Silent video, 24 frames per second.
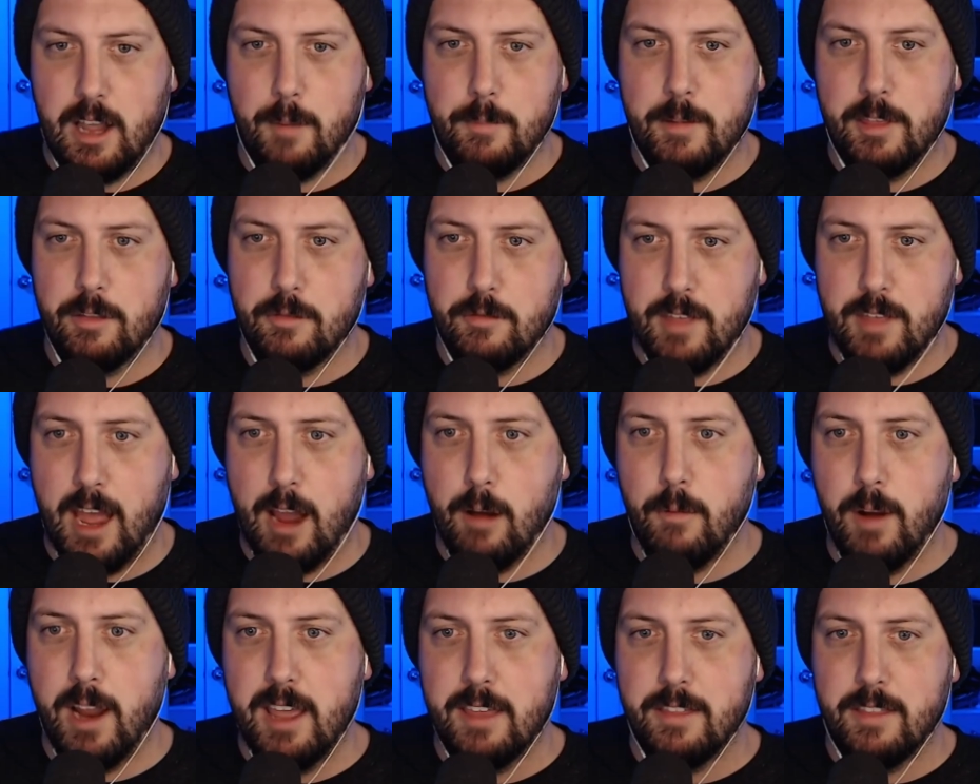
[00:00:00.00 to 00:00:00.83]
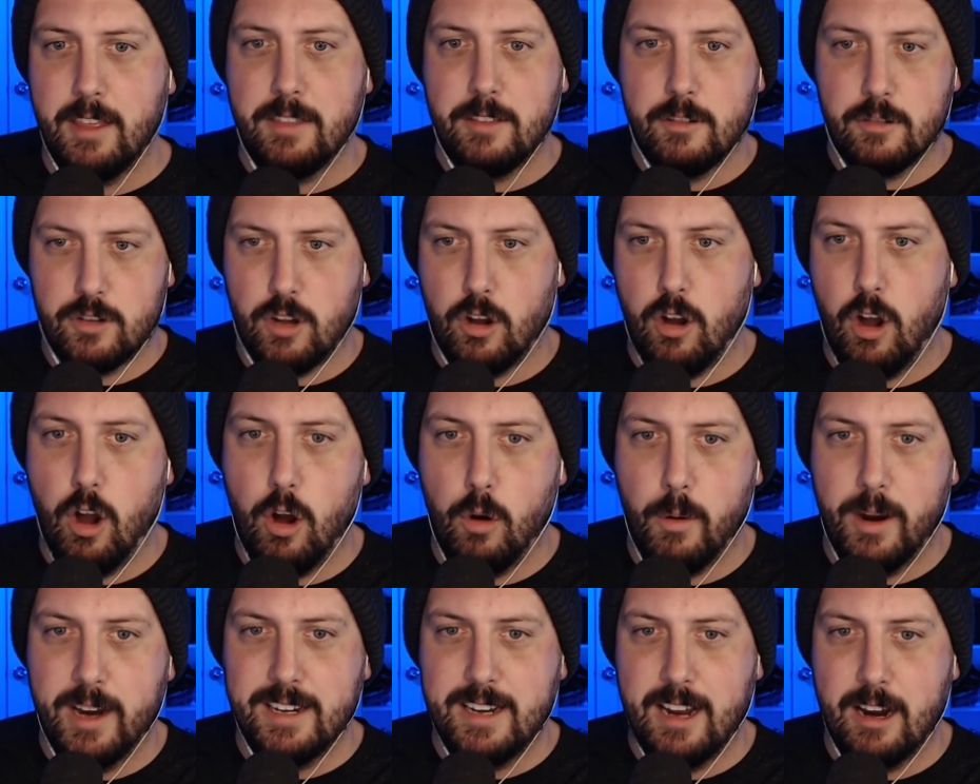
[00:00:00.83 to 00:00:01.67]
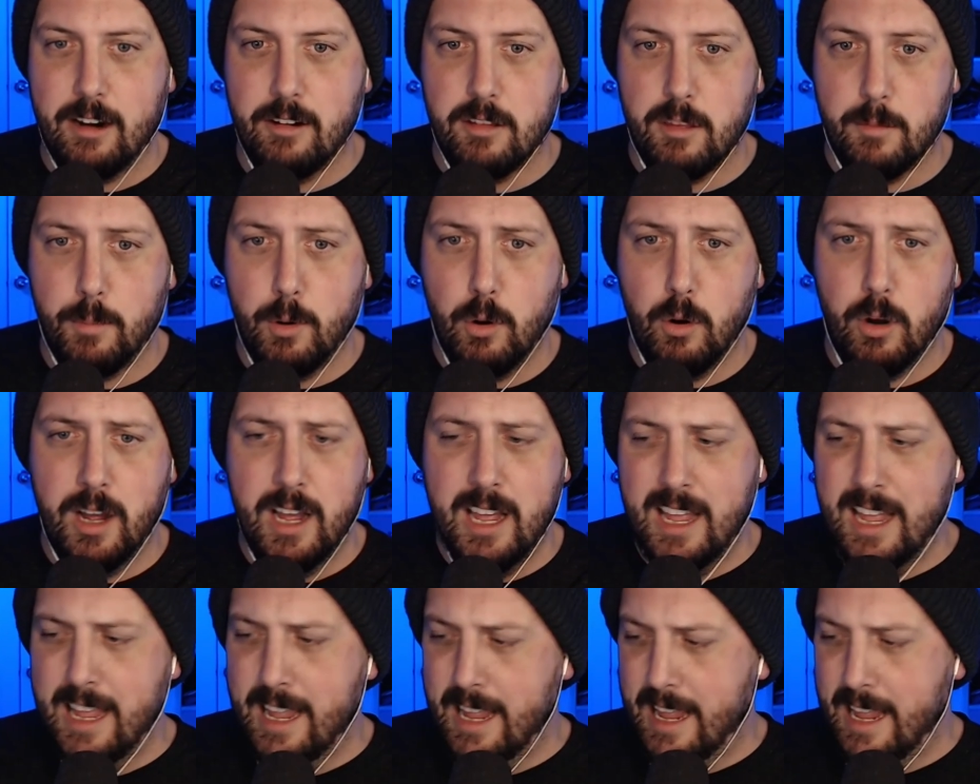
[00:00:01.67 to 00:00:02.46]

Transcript: can come in through that way, and then there's a hallway down to the pool.